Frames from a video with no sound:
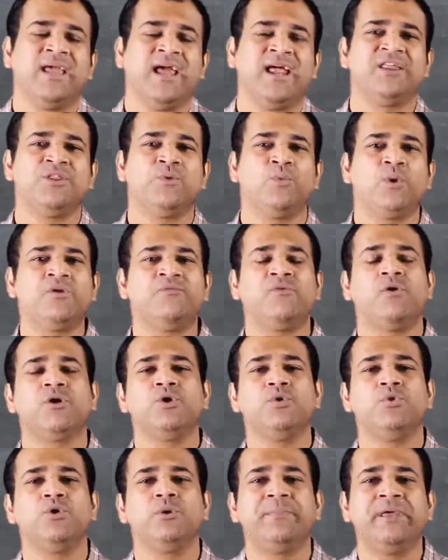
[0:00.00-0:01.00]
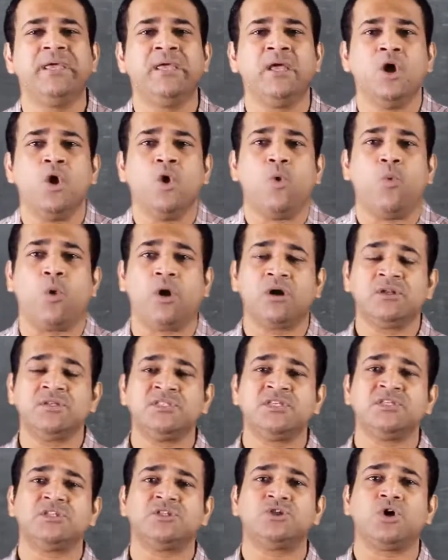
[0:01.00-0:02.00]
Another one for you would be what is
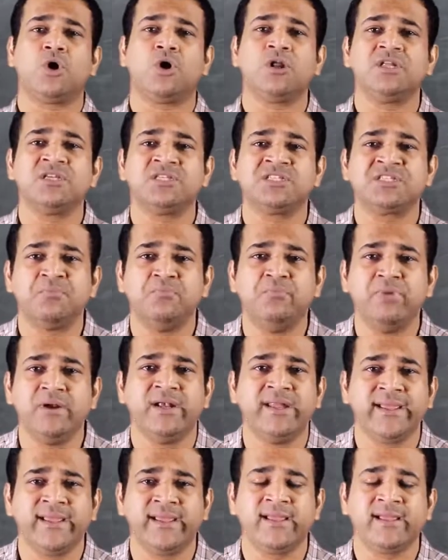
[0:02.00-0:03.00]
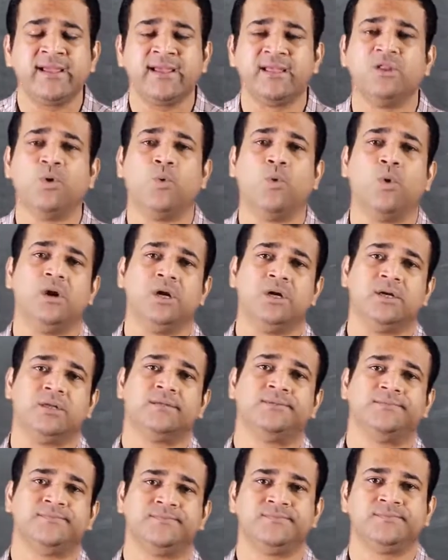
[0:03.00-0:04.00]
the tallest building in the world?
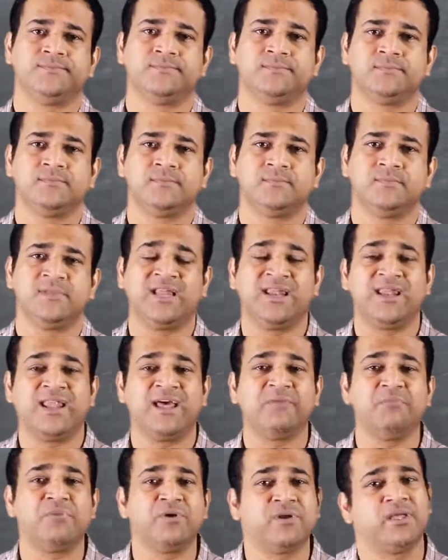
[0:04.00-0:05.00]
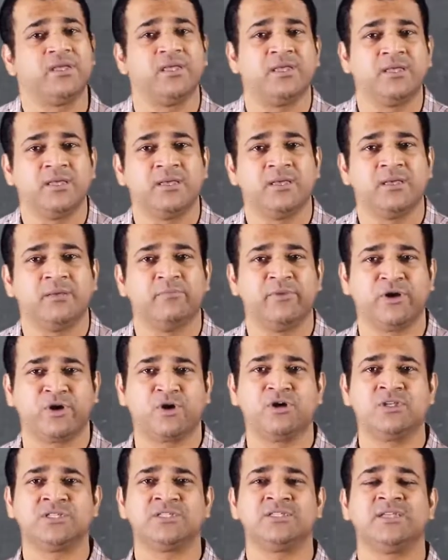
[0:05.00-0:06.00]
The library,
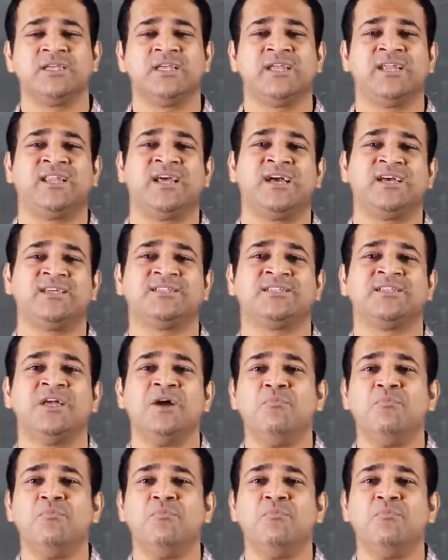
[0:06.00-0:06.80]
because it has